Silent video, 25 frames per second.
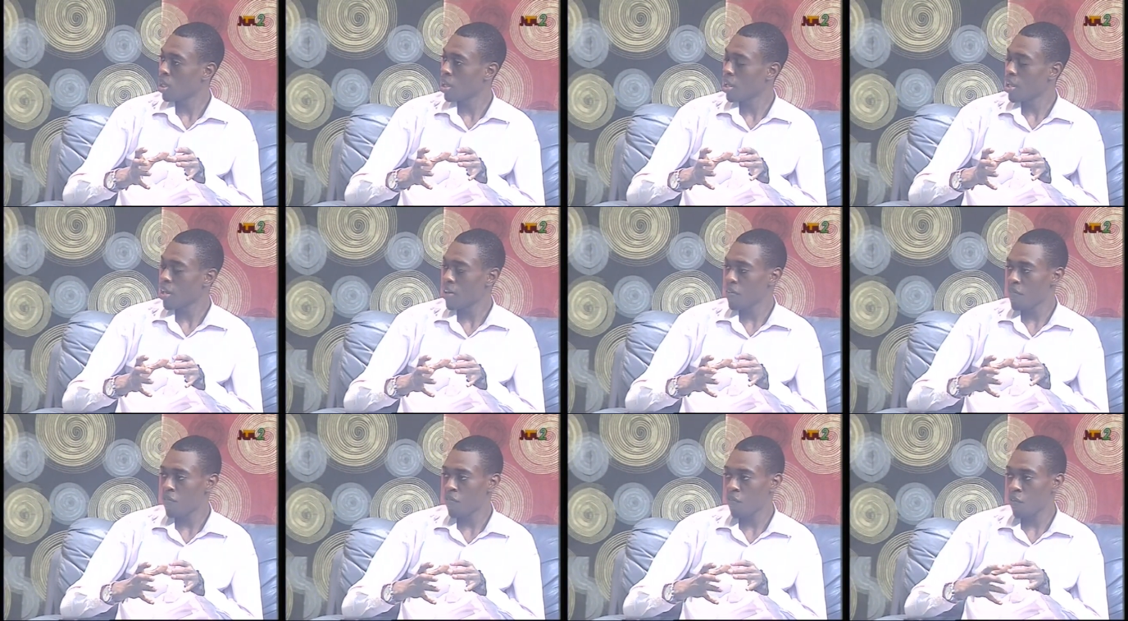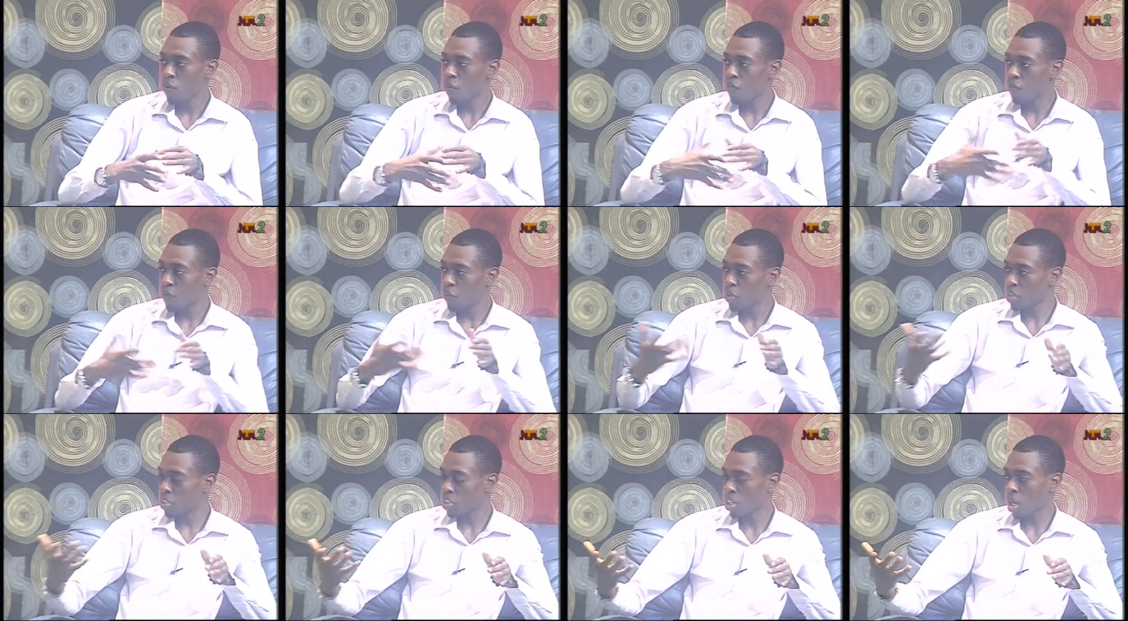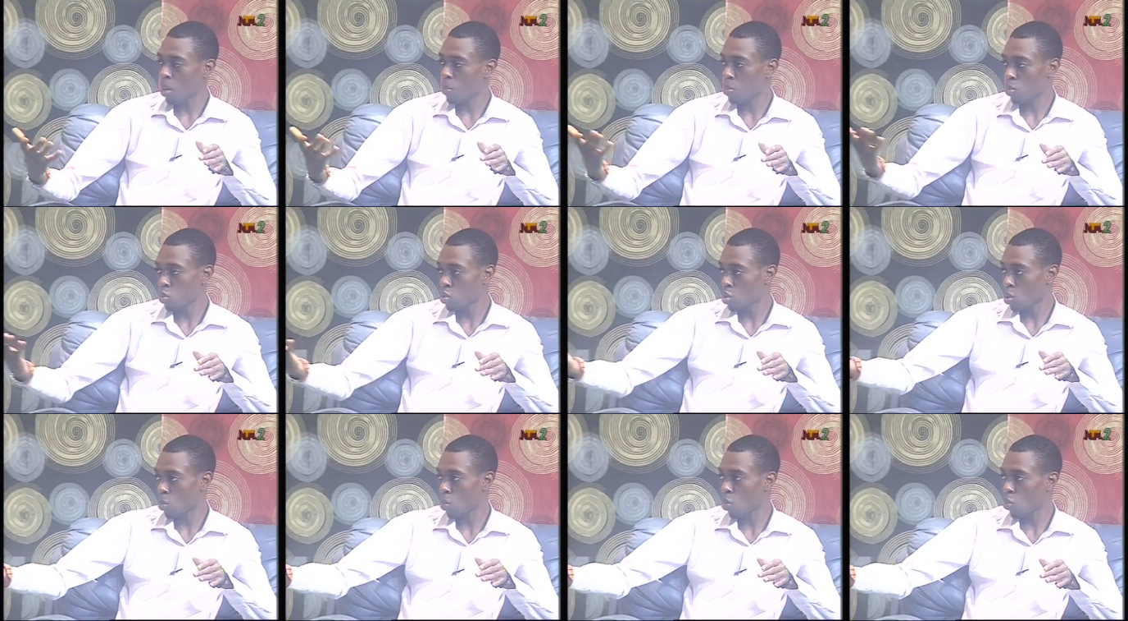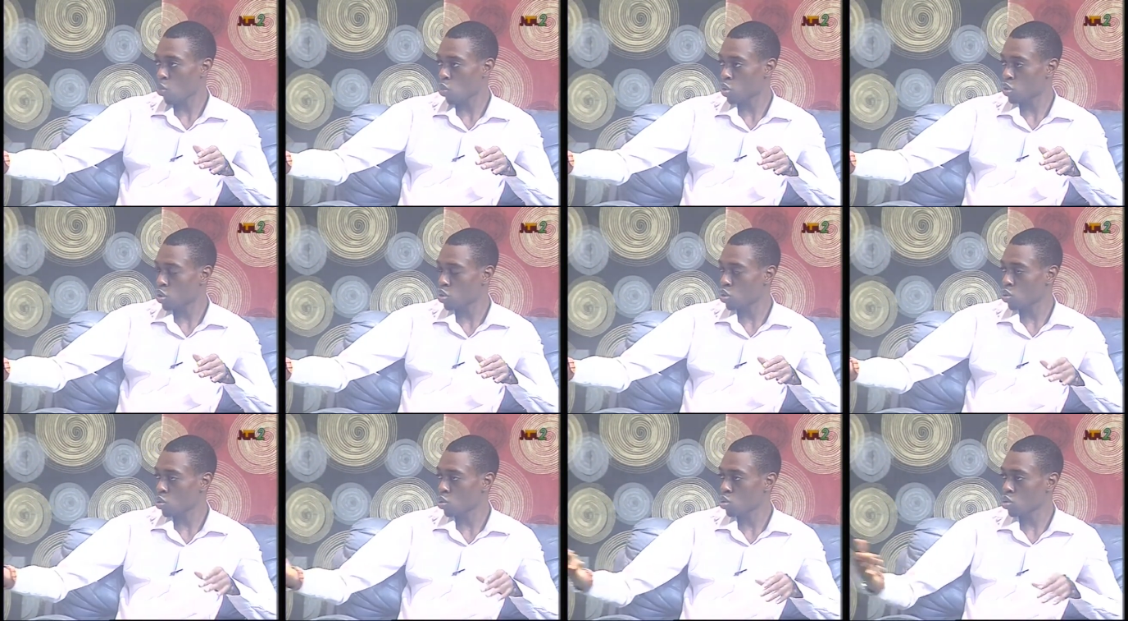If, for example, someone
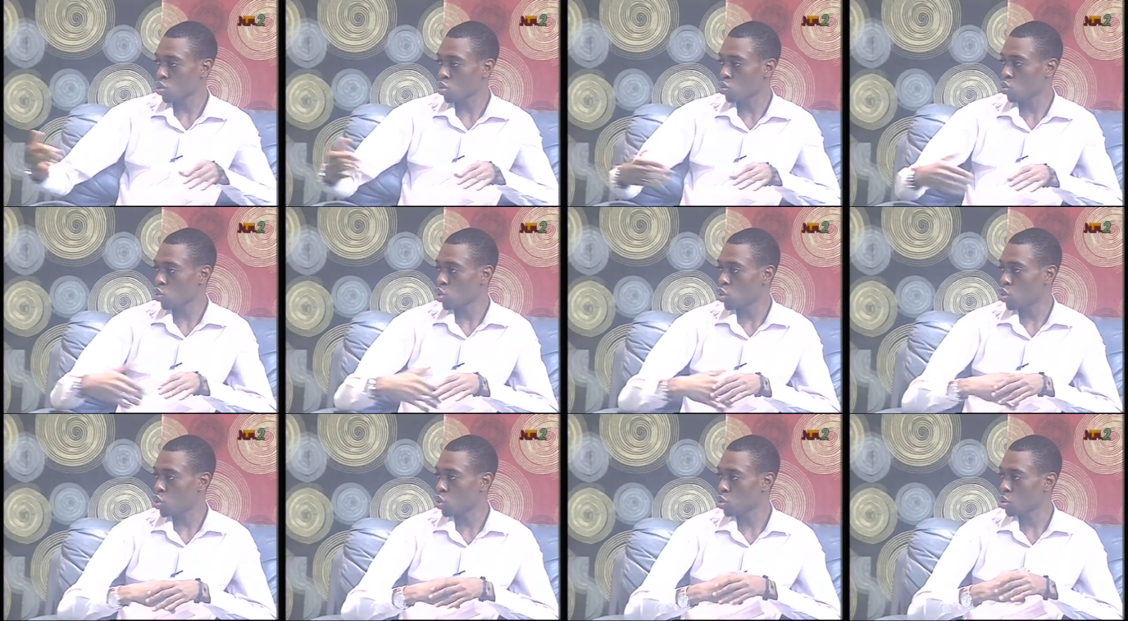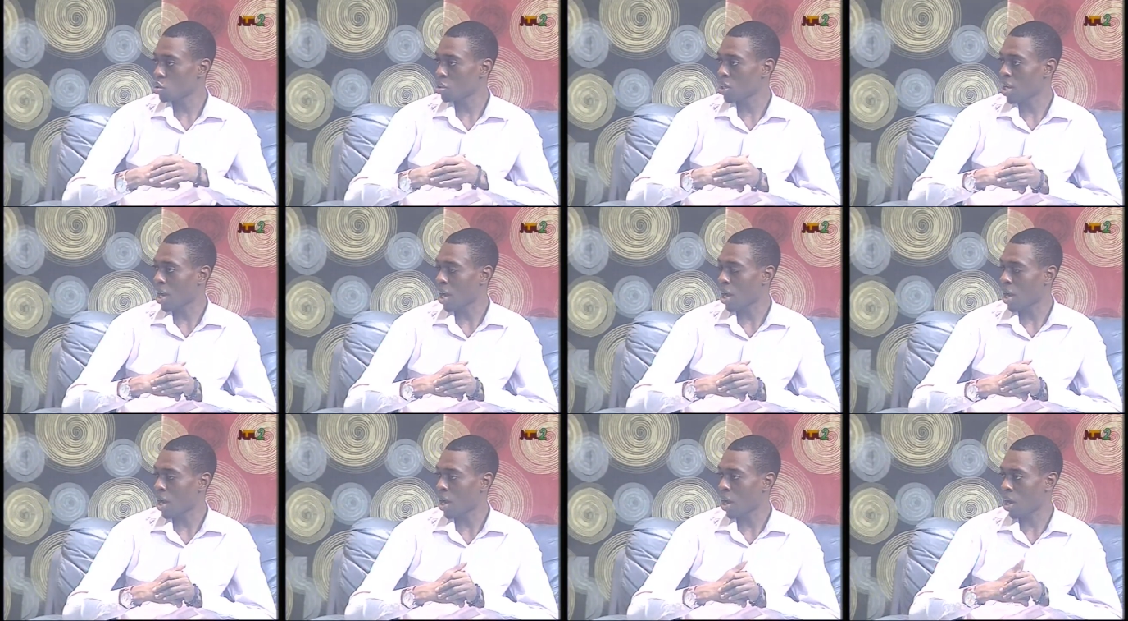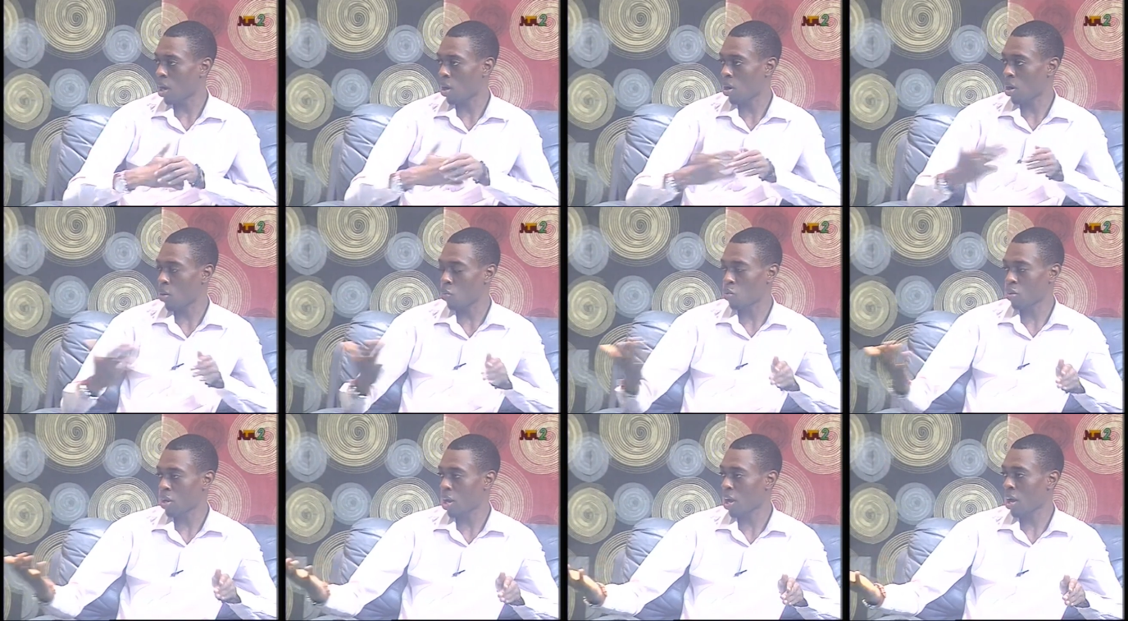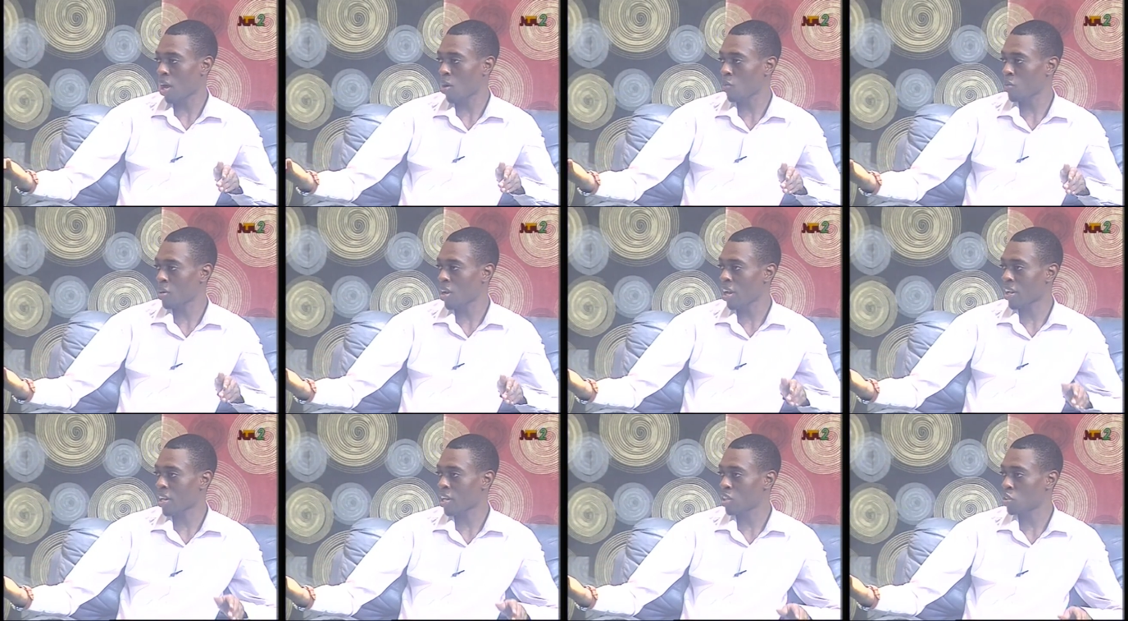wants your, your jewelry, how, how would I how
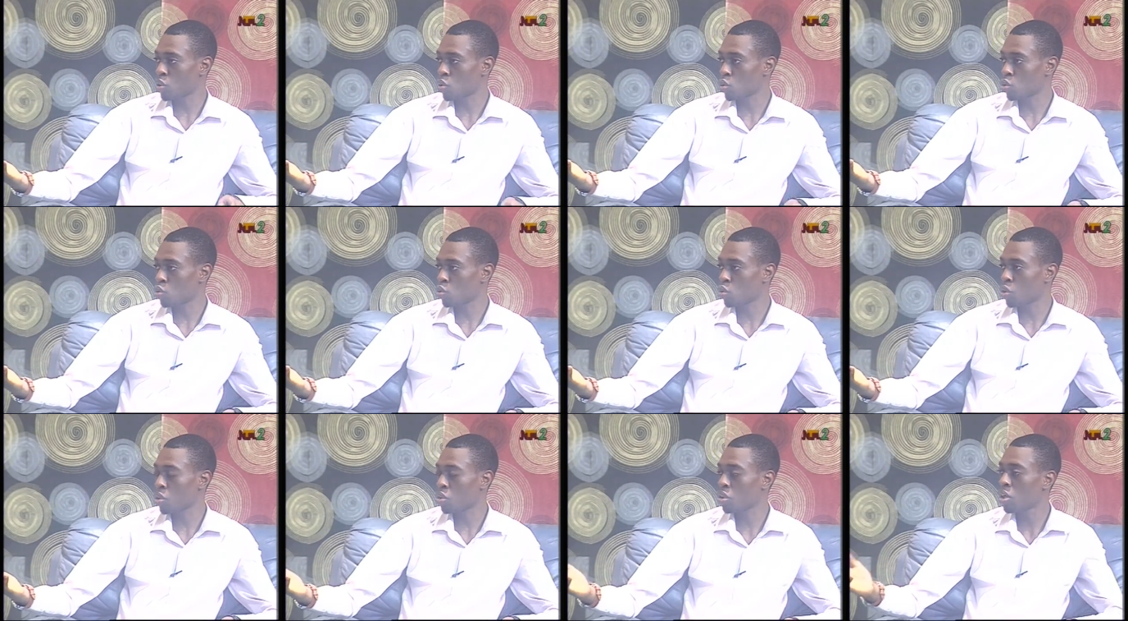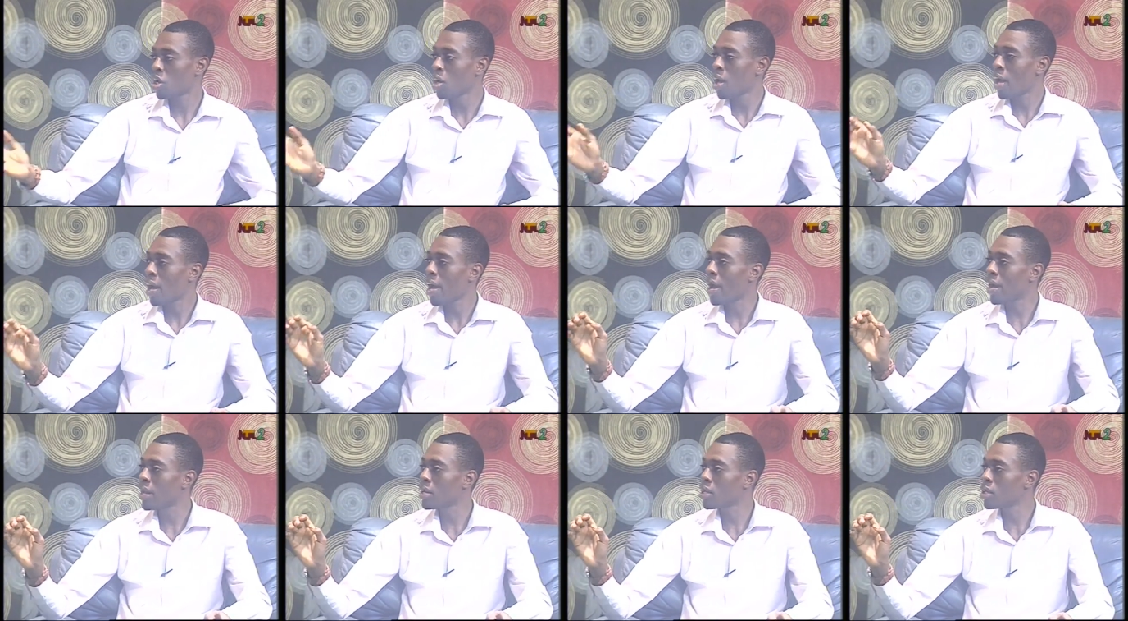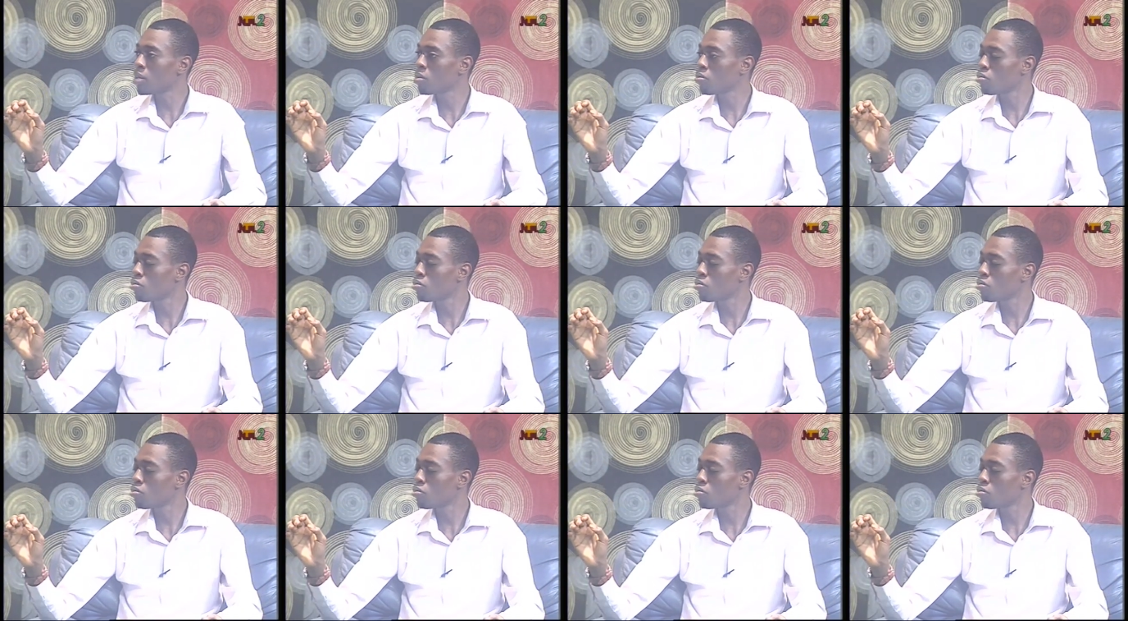would I get your jewelry? And